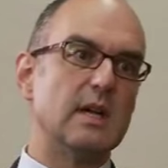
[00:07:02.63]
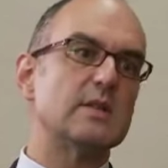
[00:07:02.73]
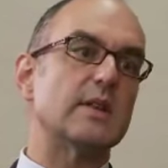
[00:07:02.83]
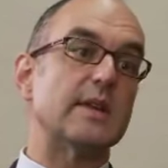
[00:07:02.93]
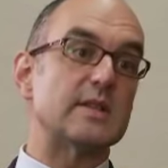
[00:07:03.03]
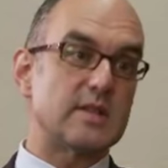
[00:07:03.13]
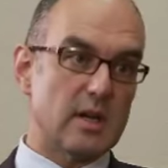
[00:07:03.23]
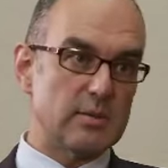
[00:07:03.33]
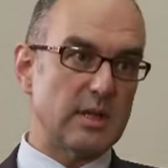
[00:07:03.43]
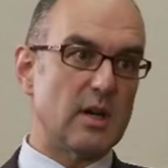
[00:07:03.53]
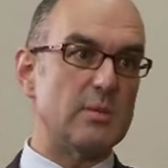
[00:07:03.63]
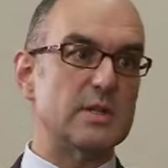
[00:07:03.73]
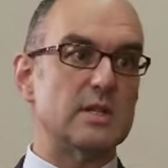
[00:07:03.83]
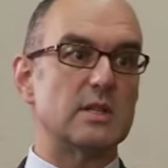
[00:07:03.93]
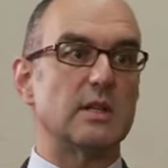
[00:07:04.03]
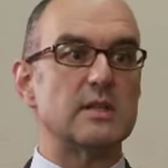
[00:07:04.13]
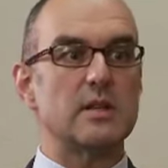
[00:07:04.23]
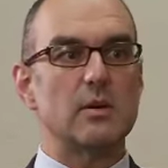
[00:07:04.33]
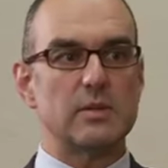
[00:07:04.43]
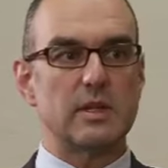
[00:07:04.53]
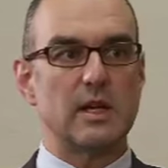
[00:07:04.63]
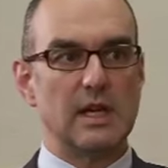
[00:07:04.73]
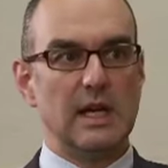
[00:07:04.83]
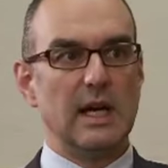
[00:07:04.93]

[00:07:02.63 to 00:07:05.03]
So ah. they start with a competition. They start with a